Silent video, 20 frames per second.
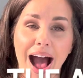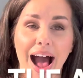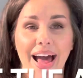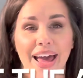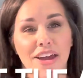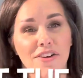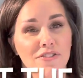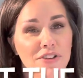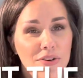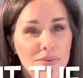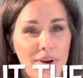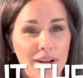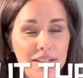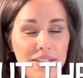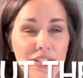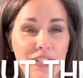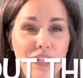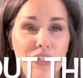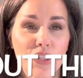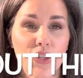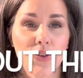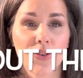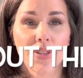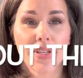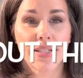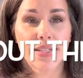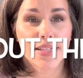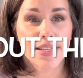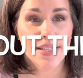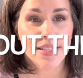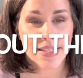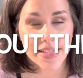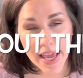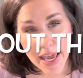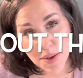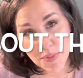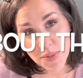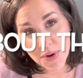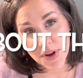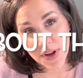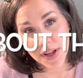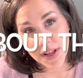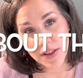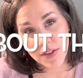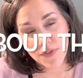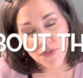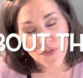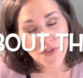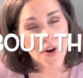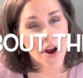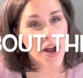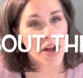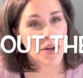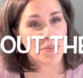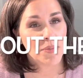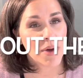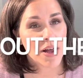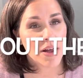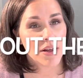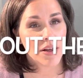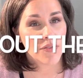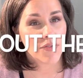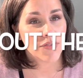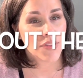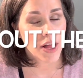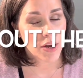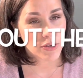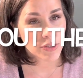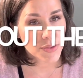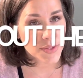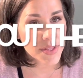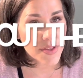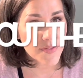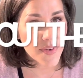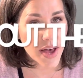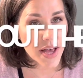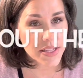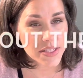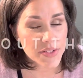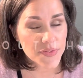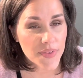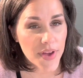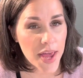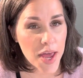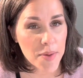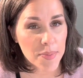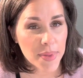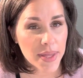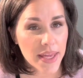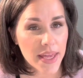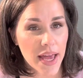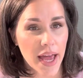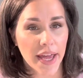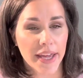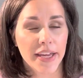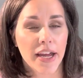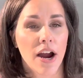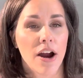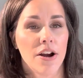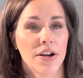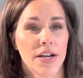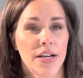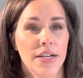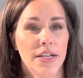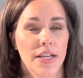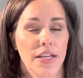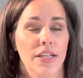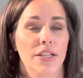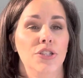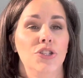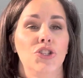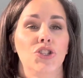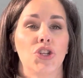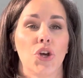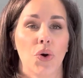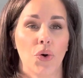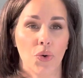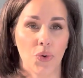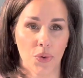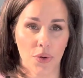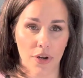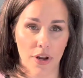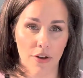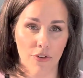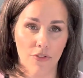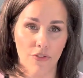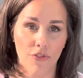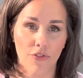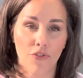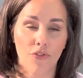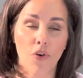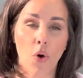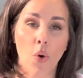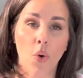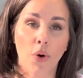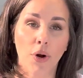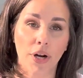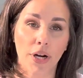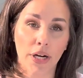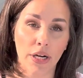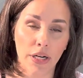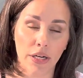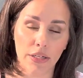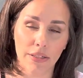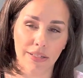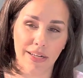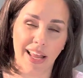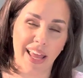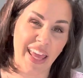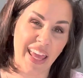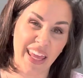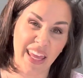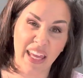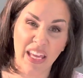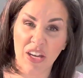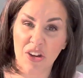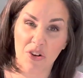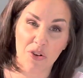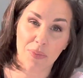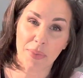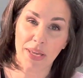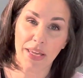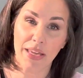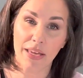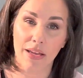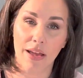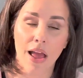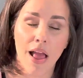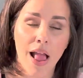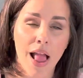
Hi everyone, so this is April from Flowers with the Foss family. I garden in zone 4A or B,